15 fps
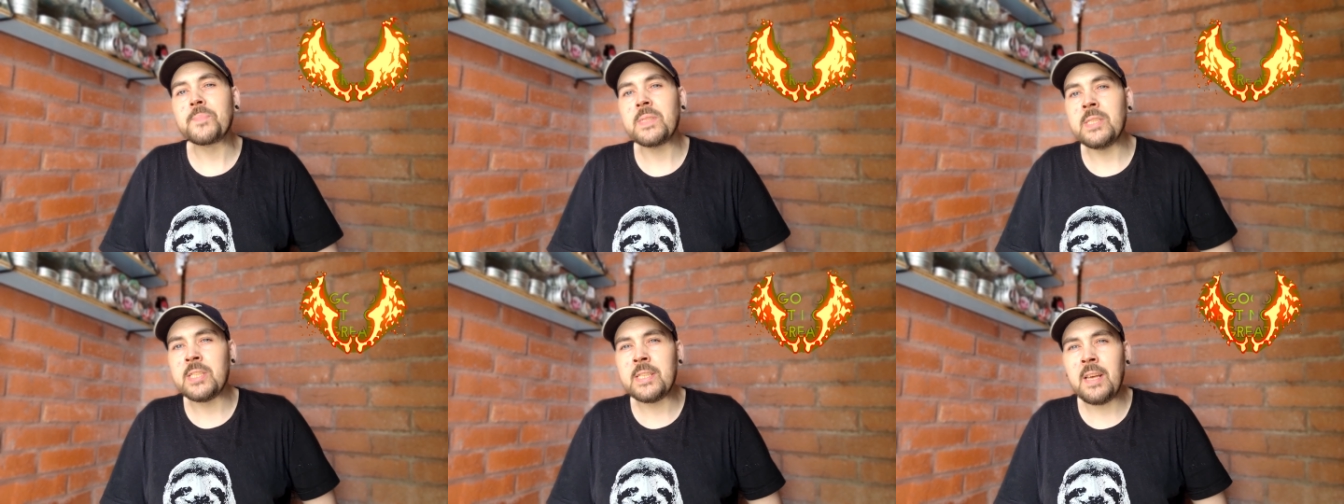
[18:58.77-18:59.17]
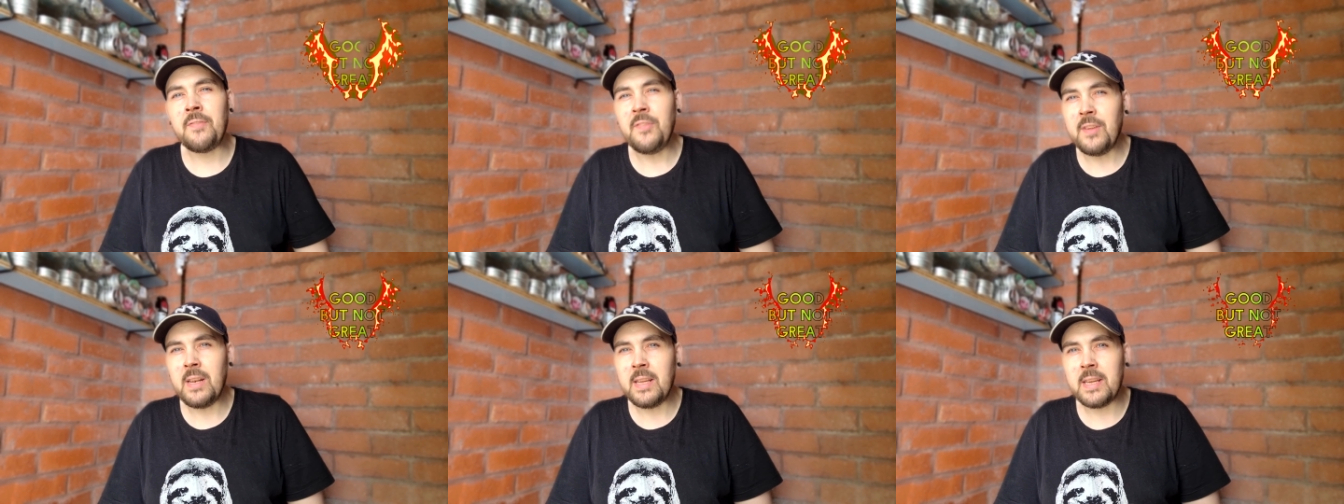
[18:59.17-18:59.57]
It's
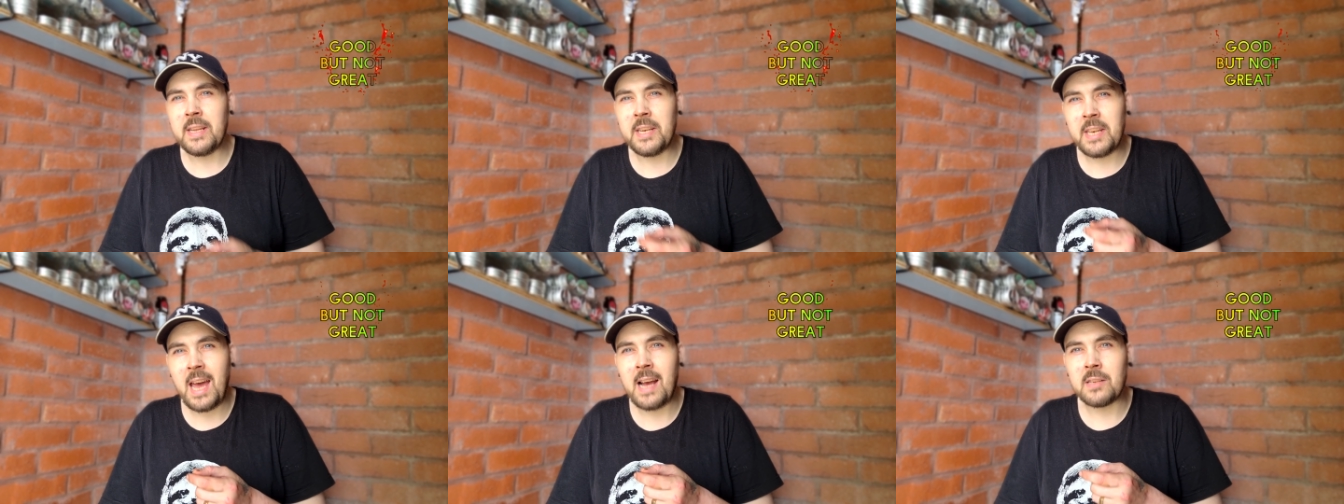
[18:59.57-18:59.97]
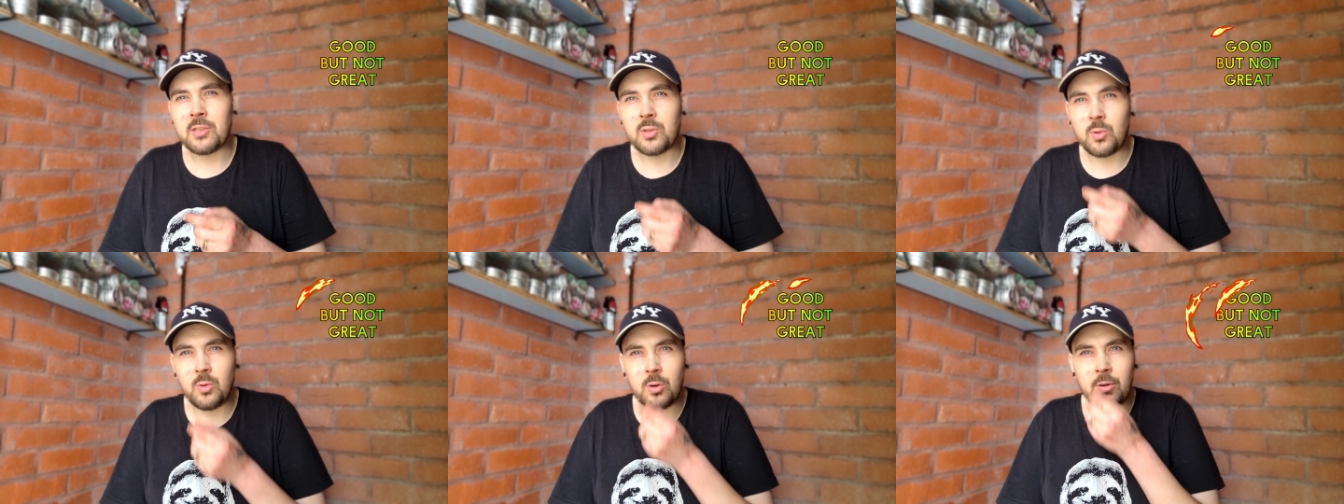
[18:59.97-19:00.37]
definitely in that
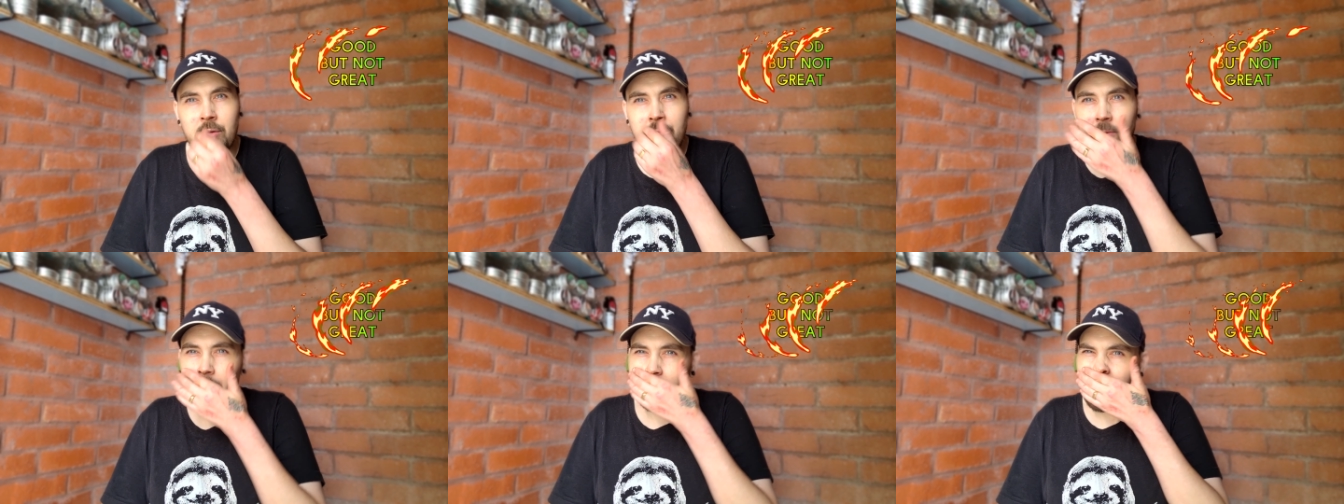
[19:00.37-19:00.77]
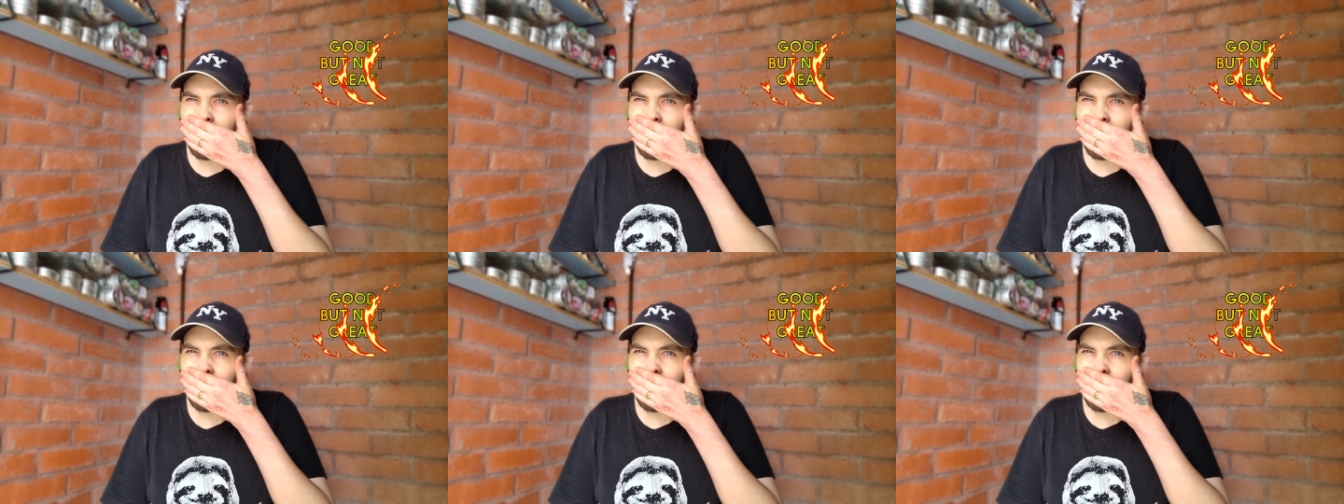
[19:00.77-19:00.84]
sort of